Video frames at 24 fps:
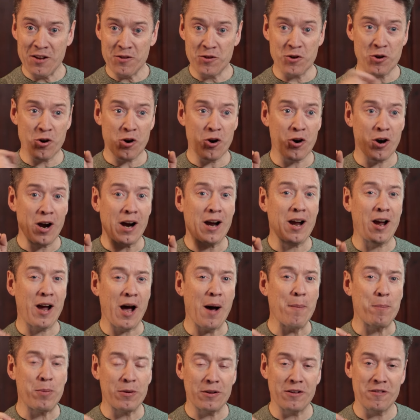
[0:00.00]
there are a
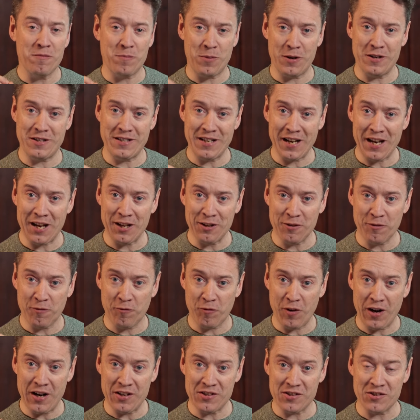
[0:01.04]
couple of particular
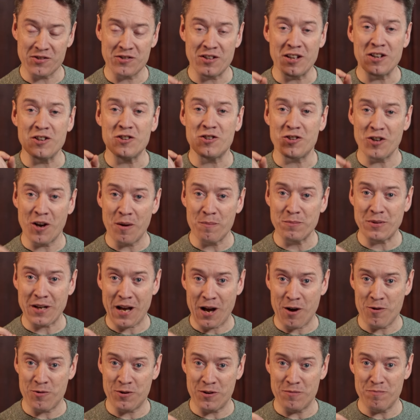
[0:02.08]
phrases that jumped
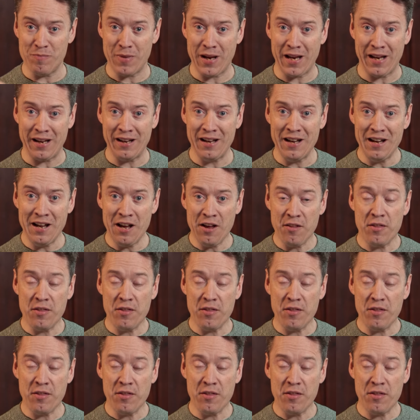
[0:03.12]
out at me